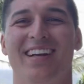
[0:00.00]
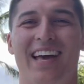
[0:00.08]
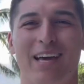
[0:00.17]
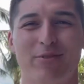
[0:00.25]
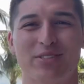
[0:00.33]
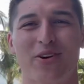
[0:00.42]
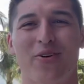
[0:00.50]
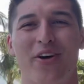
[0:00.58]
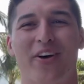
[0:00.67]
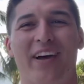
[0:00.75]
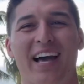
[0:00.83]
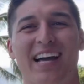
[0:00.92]
Hey, what's going
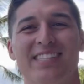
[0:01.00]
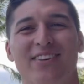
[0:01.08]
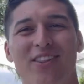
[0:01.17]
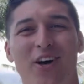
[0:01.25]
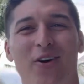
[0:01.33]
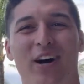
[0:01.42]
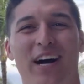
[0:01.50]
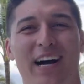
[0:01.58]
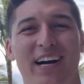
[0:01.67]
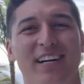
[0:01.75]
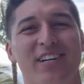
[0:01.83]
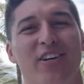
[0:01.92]
on, guys?
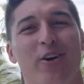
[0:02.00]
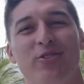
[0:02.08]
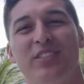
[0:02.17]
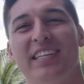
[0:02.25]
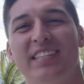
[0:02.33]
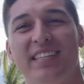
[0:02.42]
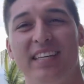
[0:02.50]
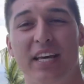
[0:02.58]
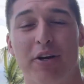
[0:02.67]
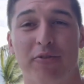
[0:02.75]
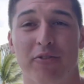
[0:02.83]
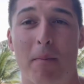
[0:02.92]
Aloha. Coach DT
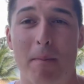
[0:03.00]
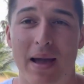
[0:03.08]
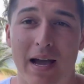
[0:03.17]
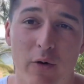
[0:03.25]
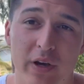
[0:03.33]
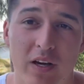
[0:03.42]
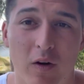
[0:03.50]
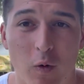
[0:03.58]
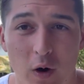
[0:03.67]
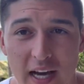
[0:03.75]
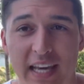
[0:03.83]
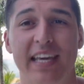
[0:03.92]
here from Maui,
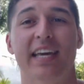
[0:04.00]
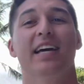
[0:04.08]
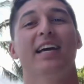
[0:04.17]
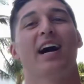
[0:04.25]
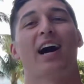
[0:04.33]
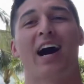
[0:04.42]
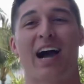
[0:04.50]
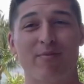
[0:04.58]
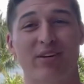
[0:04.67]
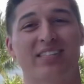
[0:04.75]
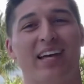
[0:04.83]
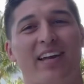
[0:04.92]
Hawaii.
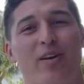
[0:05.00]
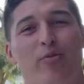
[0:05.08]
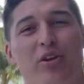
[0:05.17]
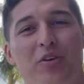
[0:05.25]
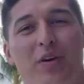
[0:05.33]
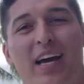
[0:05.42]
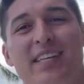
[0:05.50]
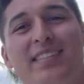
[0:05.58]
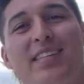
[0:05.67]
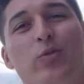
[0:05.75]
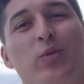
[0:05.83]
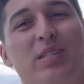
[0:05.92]
I'm excited to bring you guys
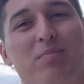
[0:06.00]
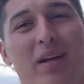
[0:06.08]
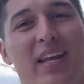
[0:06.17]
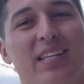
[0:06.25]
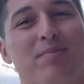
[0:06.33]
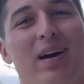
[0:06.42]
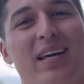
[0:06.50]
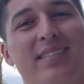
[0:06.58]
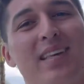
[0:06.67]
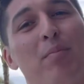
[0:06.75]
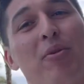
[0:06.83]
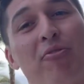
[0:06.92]
this week's Monday's
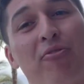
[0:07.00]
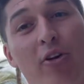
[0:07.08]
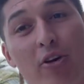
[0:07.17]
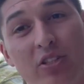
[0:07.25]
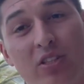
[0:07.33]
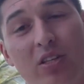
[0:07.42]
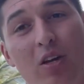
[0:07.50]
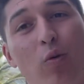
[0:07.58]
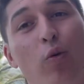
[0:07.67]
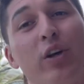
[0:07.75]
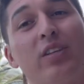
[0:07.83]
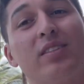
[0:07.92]
Mindset, but first,
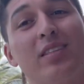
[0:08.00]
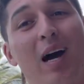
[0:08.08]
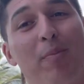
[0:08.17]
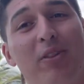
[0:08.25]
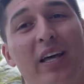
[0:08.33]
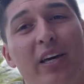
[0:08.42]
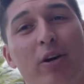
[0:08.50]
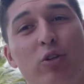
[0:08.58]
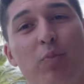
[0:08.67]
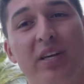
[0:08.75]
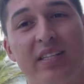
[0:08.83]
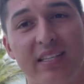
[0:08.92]
we're going to stop and let
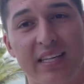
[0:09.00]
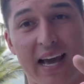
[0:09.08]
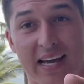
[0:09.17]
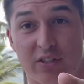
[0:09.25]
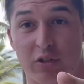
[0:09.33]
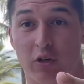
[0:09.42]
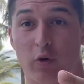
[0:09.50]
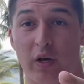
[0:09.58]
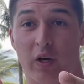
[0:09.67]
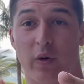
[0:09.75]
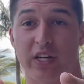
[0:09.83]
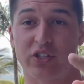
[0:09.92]
Coach BT ask you a
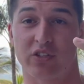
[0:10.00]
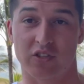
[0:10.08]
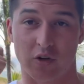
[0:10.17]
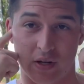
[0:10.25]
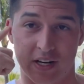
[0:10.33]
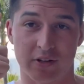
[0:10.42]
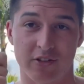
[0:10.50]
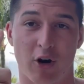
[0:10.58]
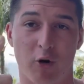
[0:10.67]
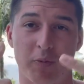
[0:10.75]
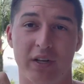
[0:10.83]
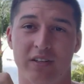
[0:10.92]
quick question. So ears
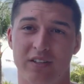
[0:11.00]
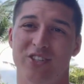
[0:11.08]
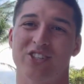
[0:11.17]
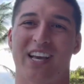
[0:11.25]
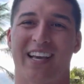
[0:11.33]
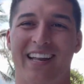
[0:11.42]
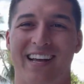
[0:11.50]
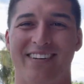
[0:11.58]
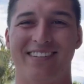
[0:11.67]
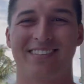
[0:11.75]
open, check it out.